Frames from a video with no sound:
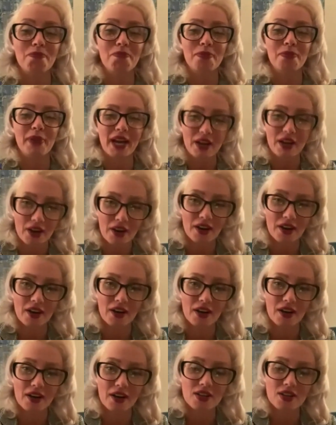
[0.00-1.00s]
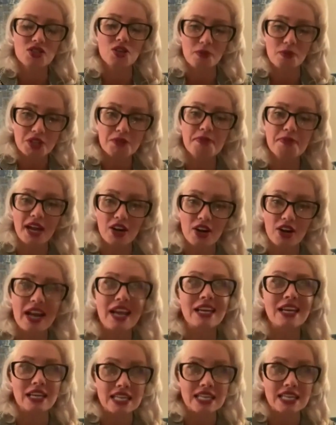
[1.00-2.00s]
better
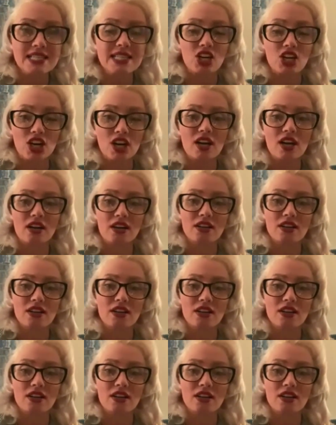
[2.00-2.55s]
and easier.